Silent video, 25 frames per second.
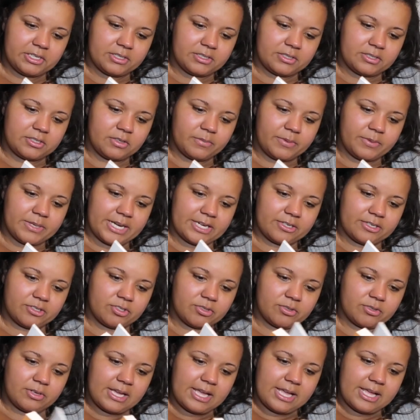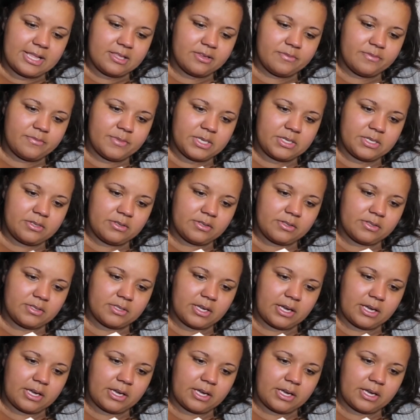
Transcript: supernatural element.